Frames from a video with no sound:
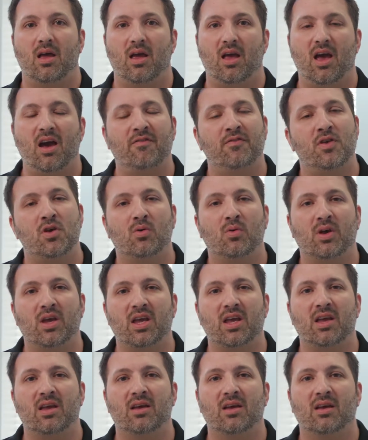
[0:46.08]

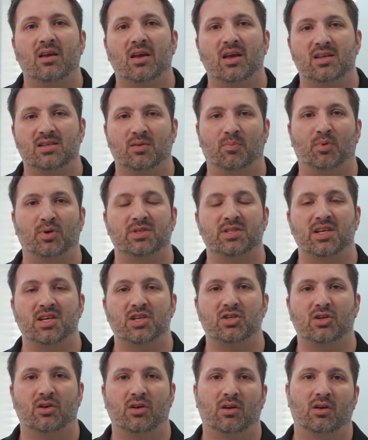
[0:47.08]
FUE is a
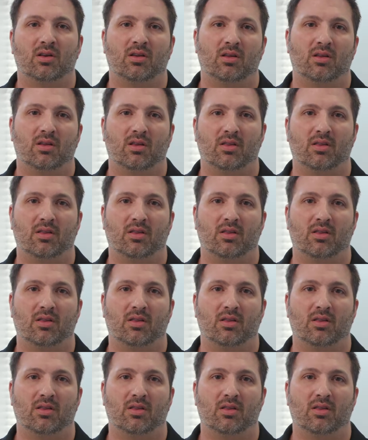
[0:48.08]
procedure